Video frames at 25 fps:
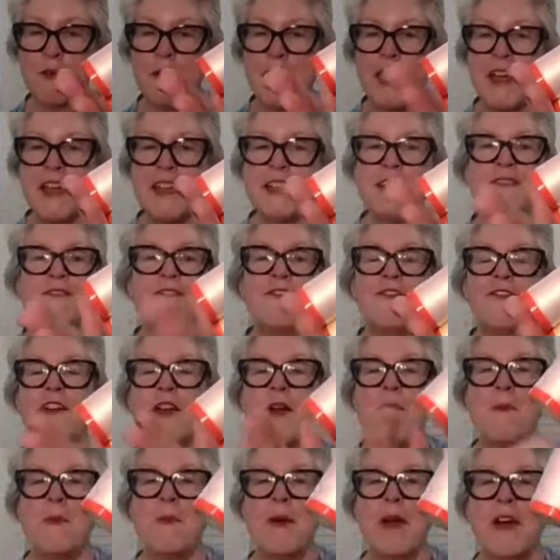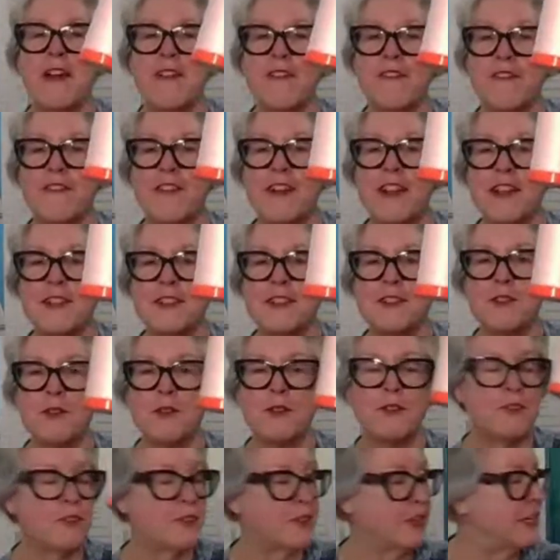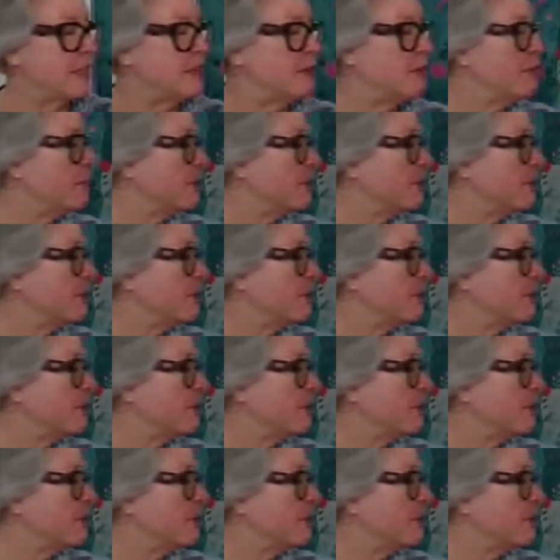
thread from our friends over at